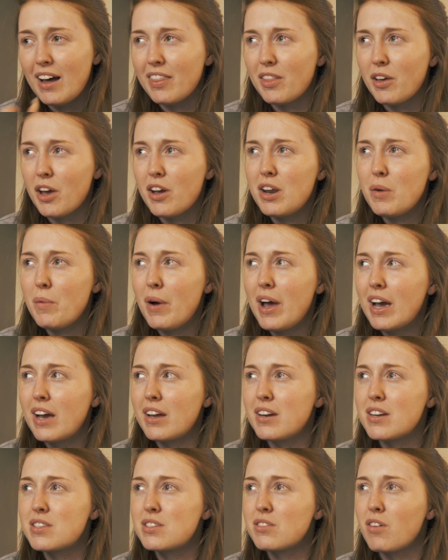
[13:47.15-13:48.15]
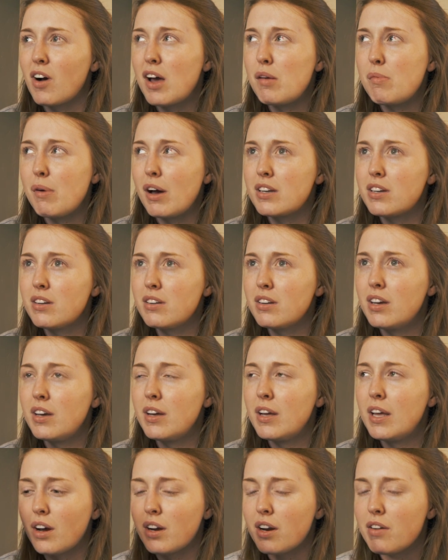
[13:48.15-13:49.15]
the only way I can describe it, I
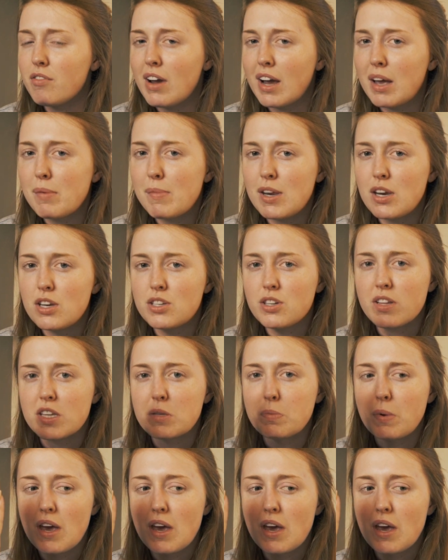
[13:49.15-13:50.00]
don't recommend you do this,